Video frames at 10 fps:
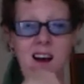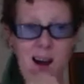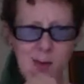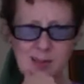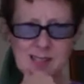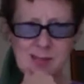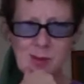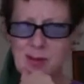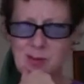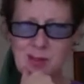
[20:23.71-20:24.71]
I was
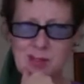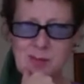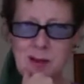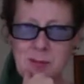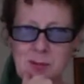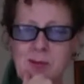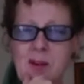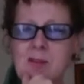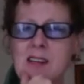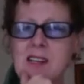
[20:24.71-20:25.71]
one of those people,
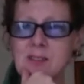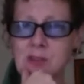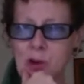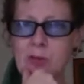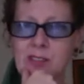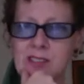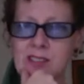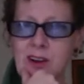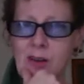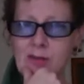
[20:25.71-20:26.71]
very
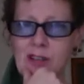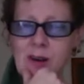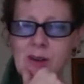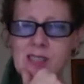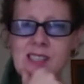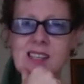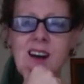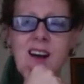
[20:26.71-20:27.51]
nervous of showers.